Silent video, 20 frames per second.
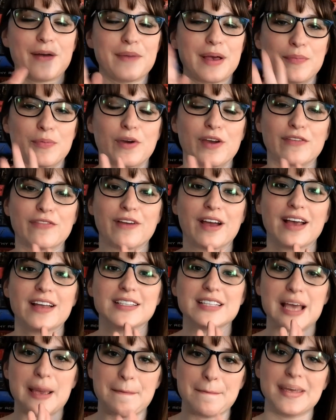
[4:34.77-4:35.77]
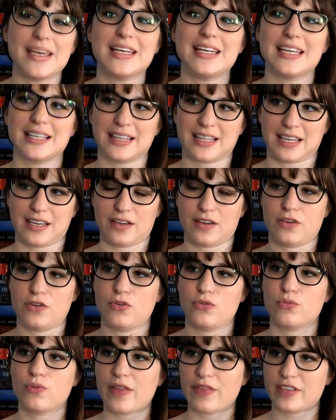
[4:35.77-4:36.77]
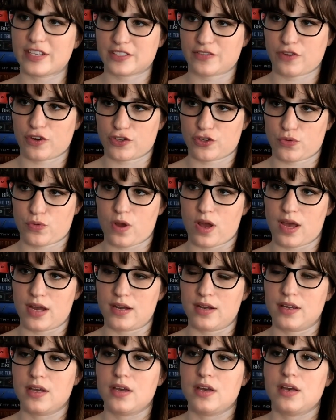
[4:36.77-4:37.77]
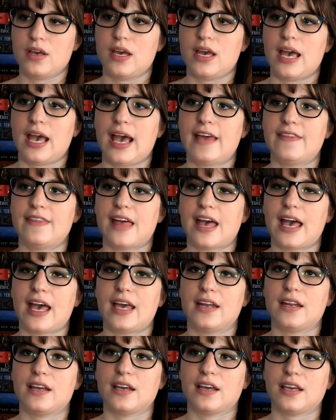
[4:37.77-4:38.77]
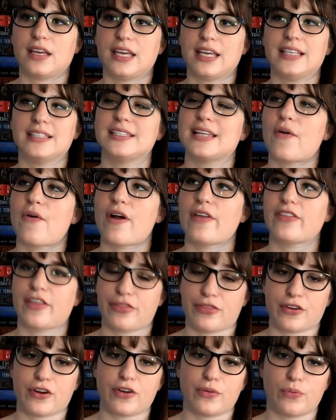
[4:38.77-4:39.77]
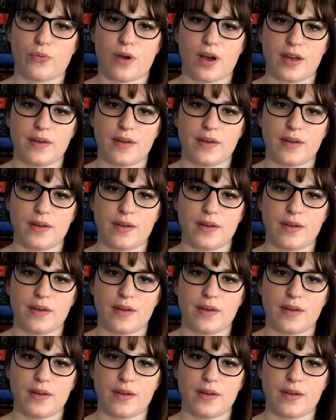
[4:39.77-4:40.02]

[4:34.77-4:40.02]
My boyfriend immediately read this first one, and then he's now on the 3rd one.